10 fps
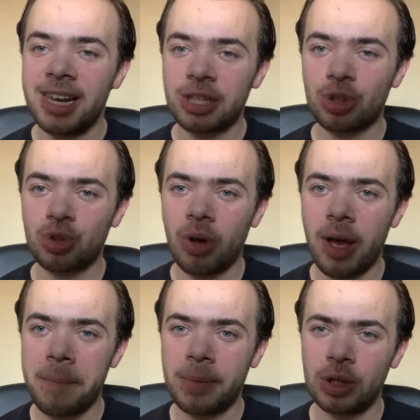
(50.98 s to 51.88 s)
Let's
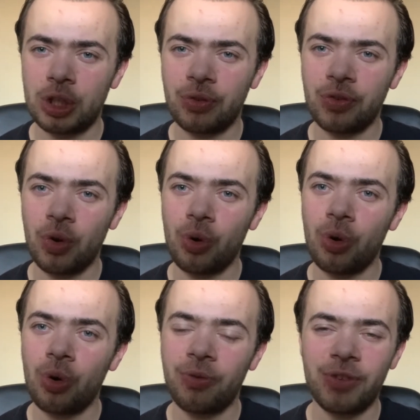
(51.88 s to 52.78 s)
try and push
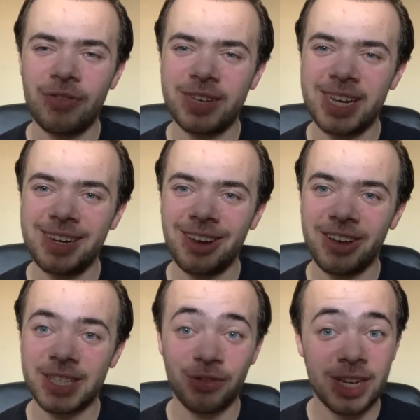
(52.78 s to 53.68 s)
for 15
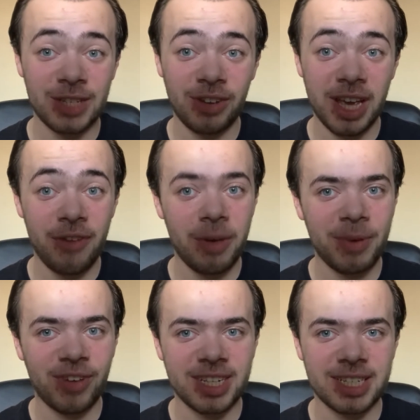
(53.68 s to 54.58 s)
likes for this video, that'd
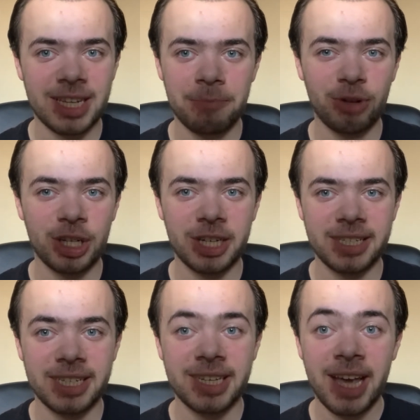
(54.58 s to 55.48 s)
be fantastically
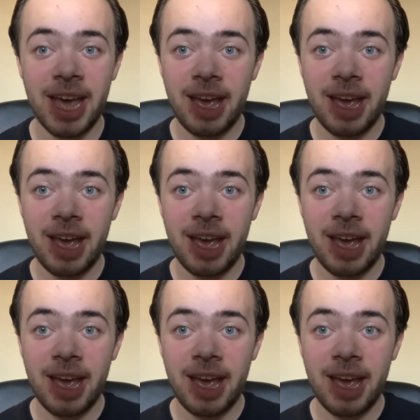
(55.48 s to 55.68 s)
appreciated.